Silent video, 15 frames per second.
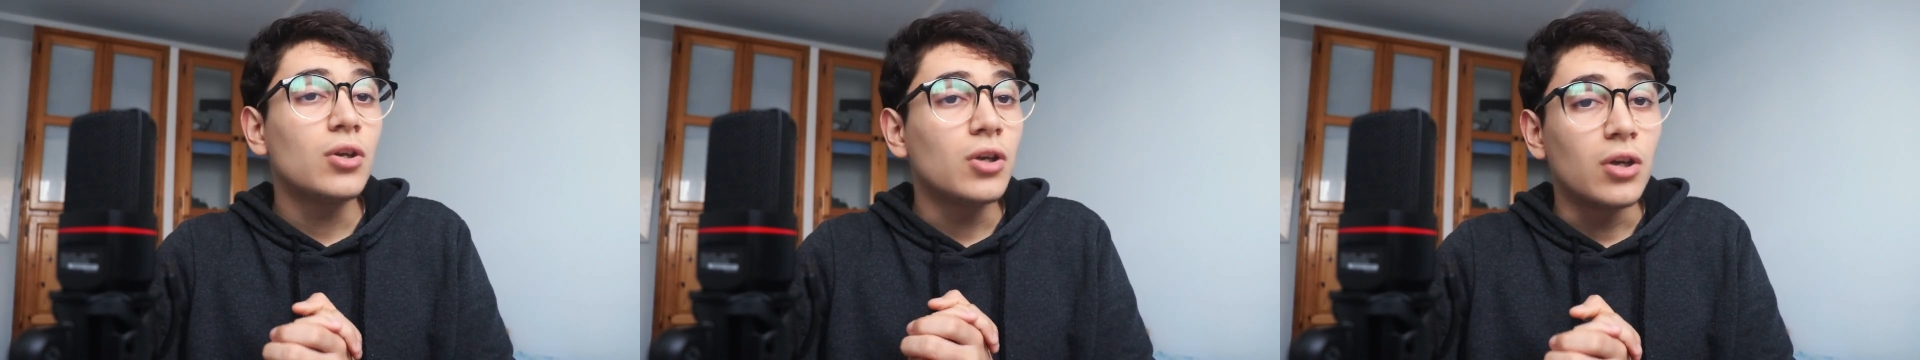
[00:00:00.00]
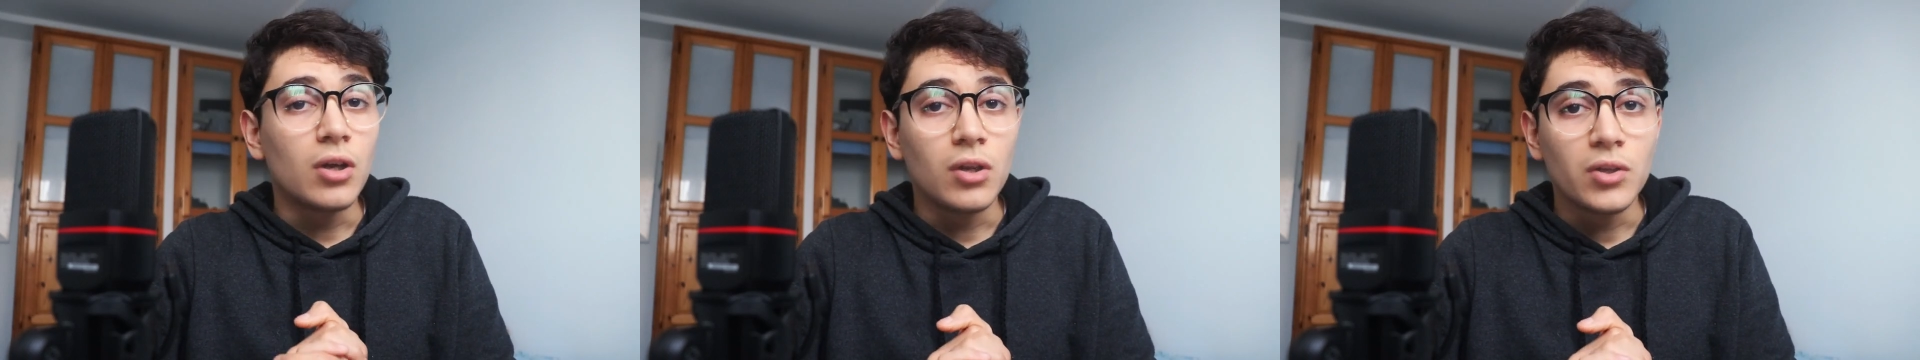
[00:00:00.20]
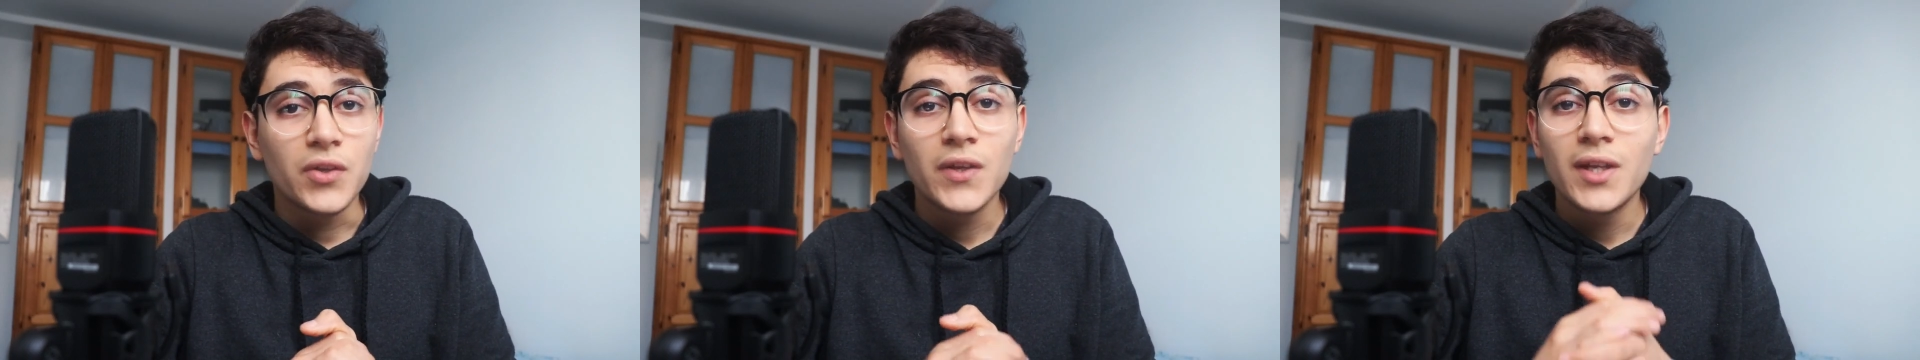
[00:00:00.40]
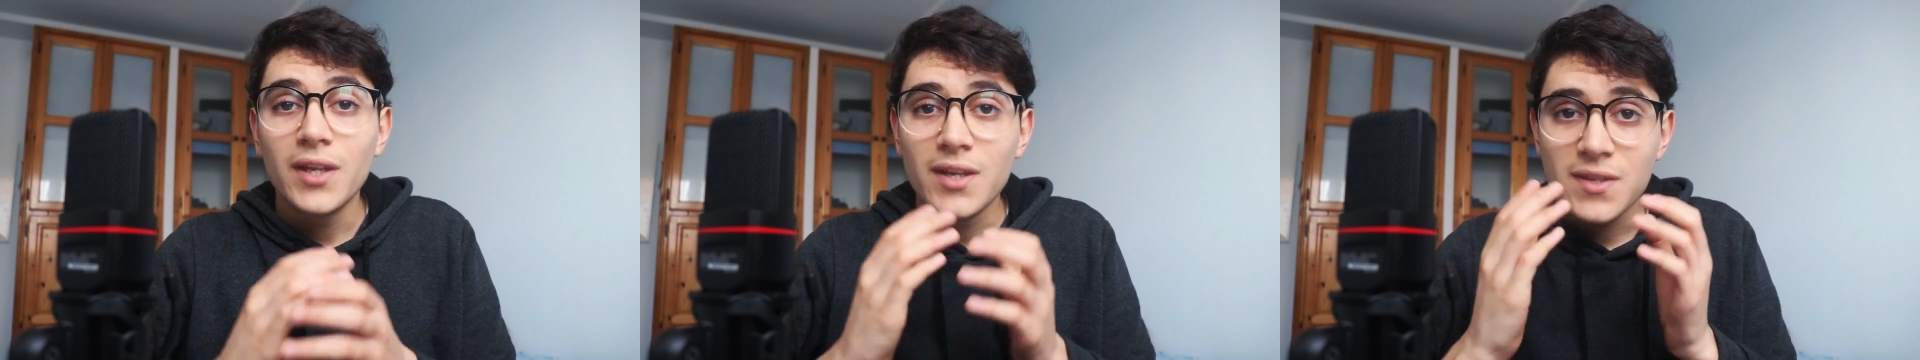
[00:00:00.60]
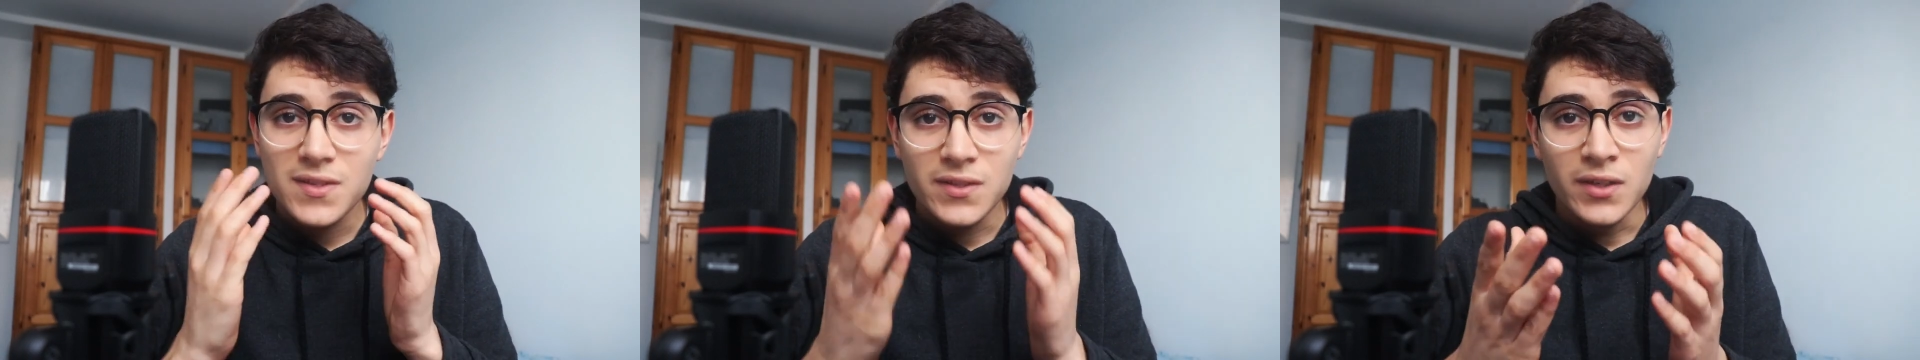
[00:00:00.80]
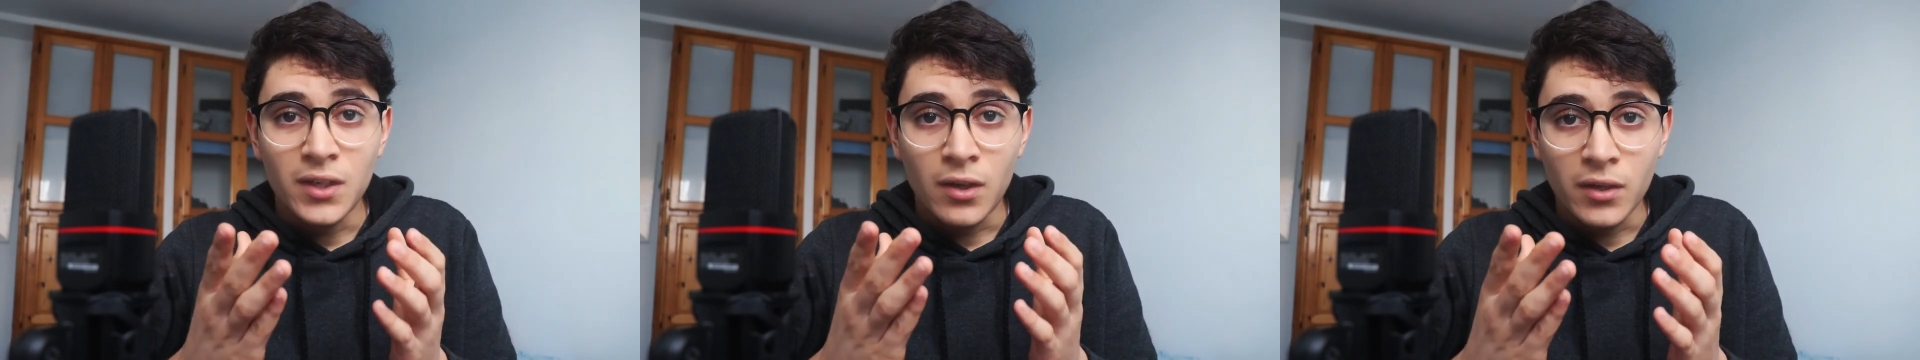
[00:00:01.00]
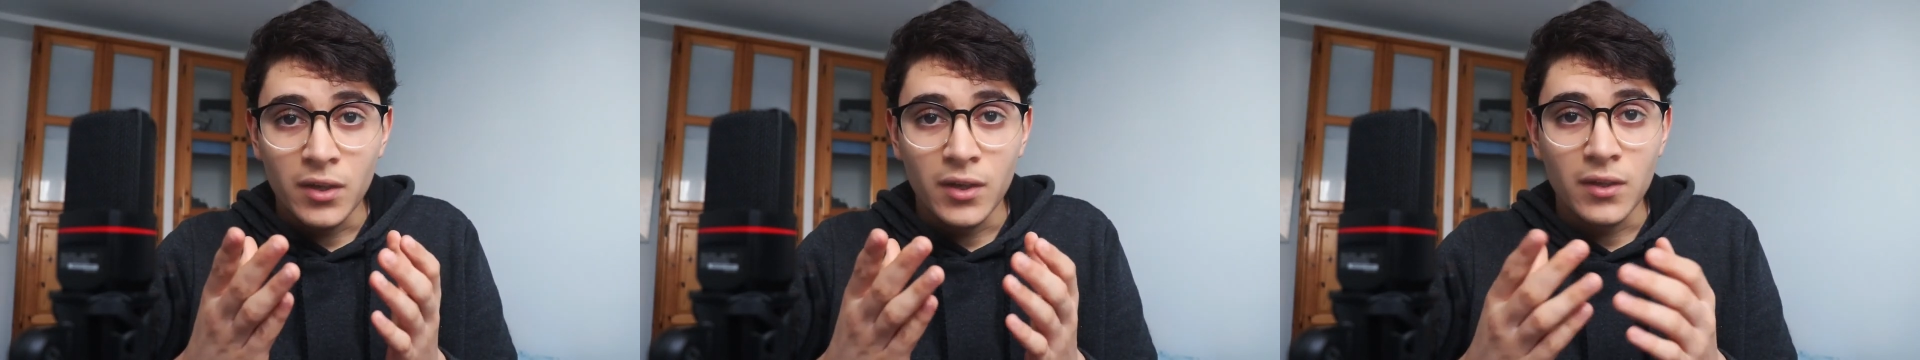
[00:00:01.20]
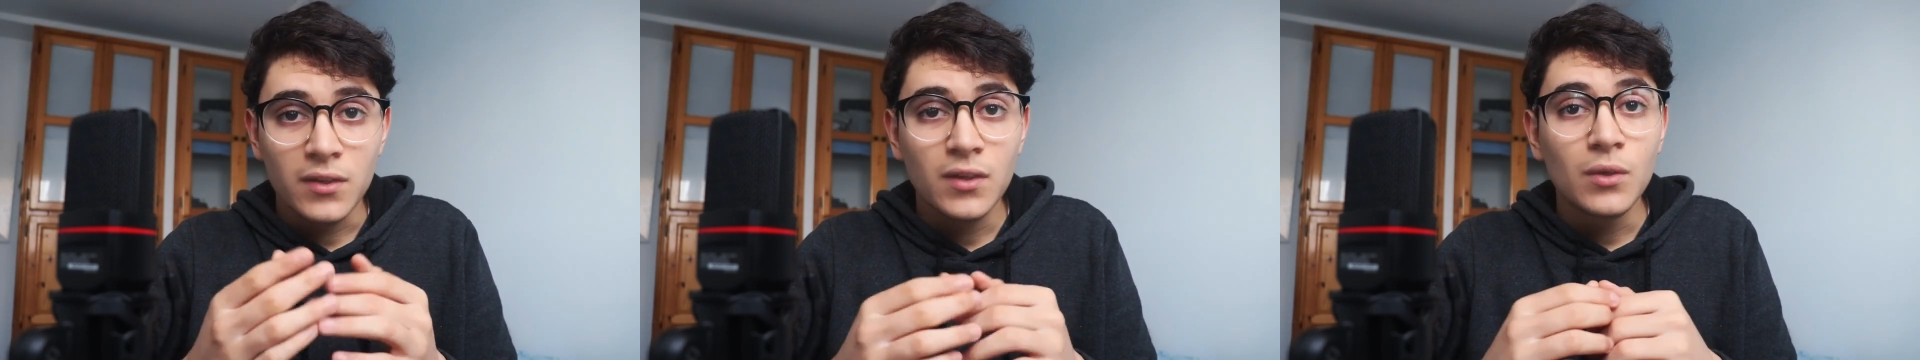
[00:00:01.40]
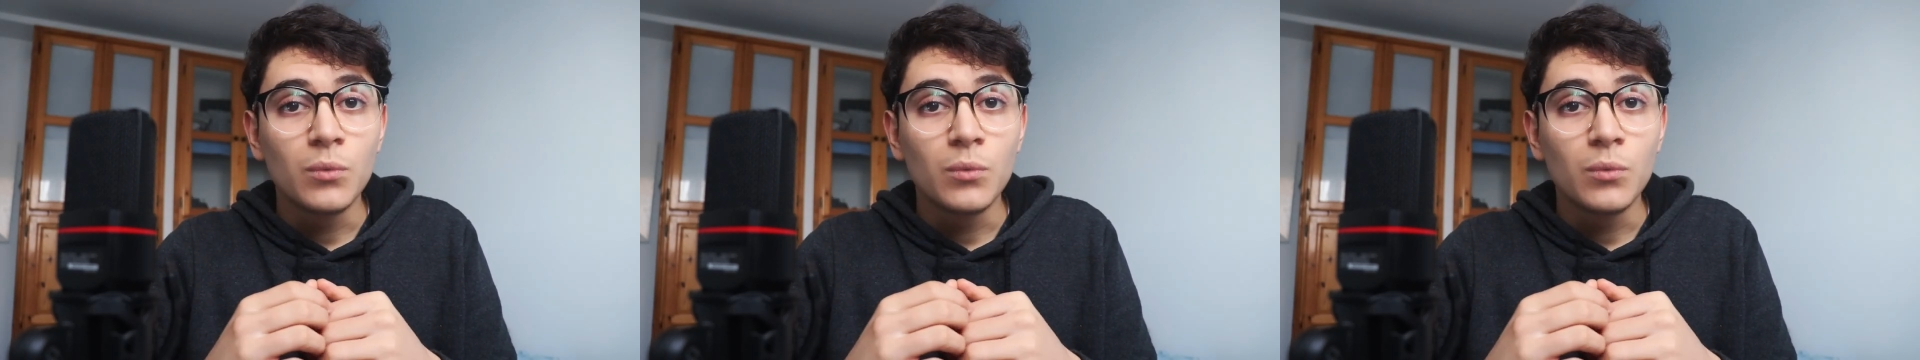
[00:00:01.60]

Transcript: called strkit,